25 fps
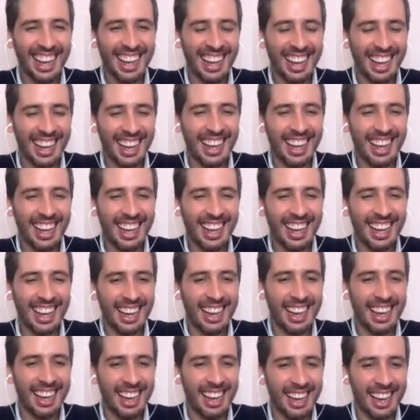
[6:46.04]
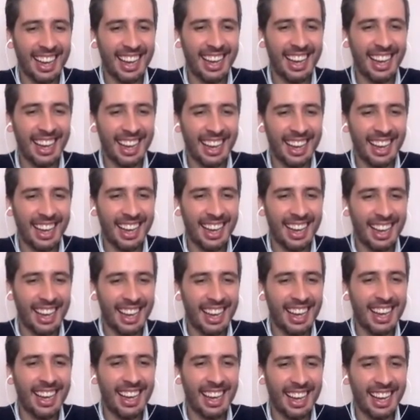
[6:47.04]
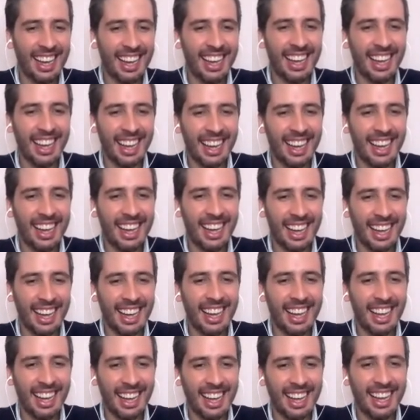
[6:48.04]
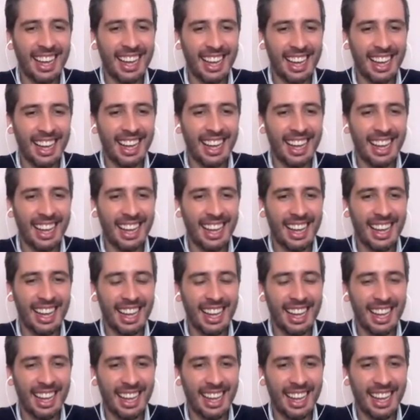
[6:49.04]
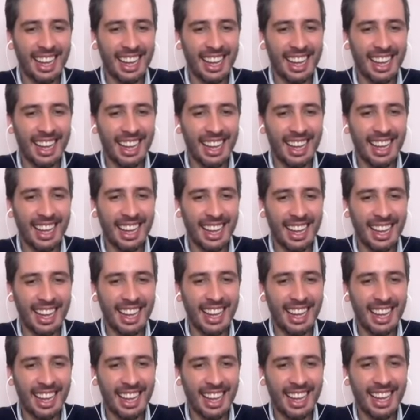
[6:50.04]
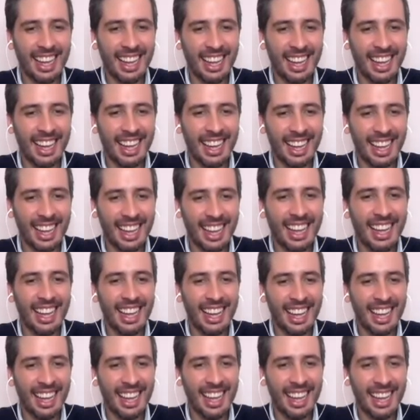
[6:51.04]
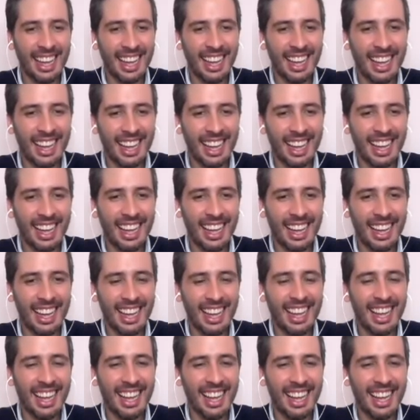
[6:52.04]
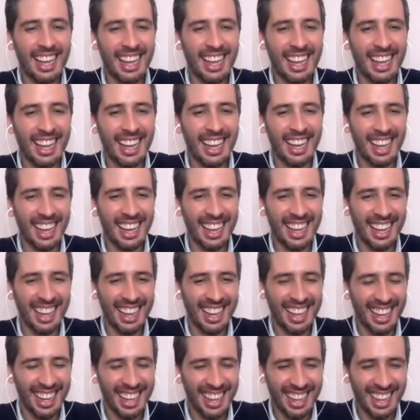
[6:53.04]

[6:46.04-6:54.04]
No words are spoken by the person on screen.